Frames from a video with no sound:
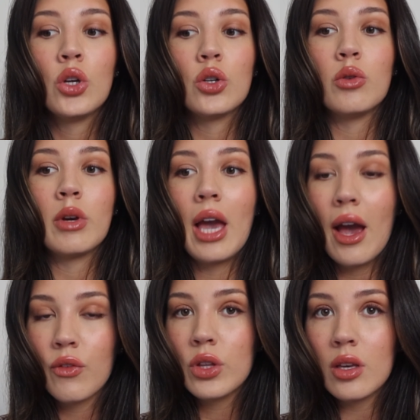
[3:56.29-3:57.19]
You're doing
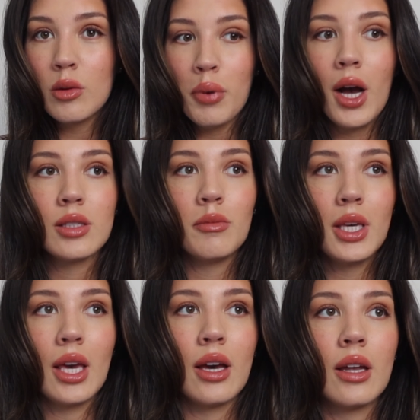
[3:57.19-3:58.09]
everything you possibly
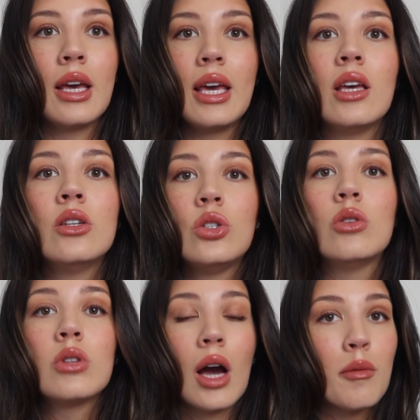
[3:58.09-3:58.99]
can. In
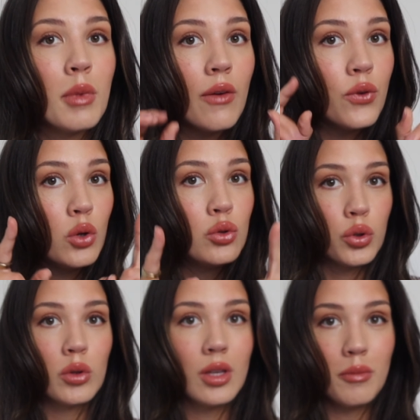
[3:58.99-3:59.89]
due time, if you
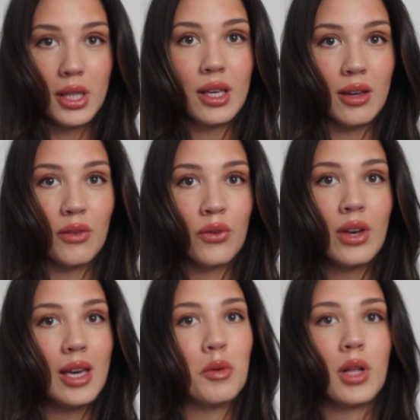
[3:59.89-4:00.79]
truly believe,
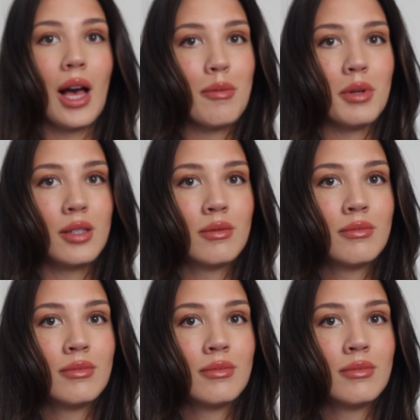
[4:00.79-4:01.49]
it will happen.